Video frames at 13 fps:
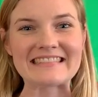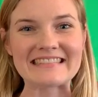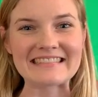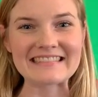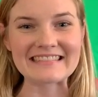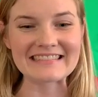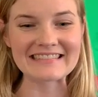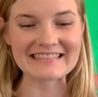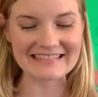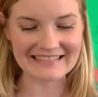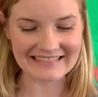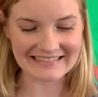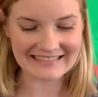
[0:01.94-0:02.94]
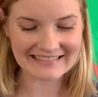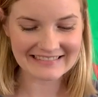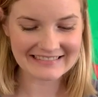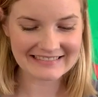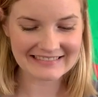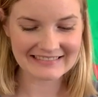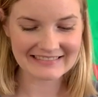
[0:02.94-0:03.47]

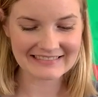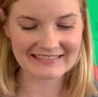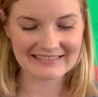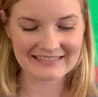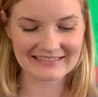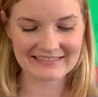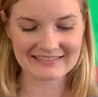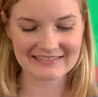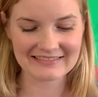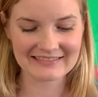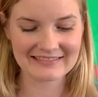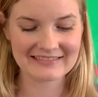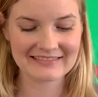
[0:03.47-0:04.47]
No words are spoken by the person on screen.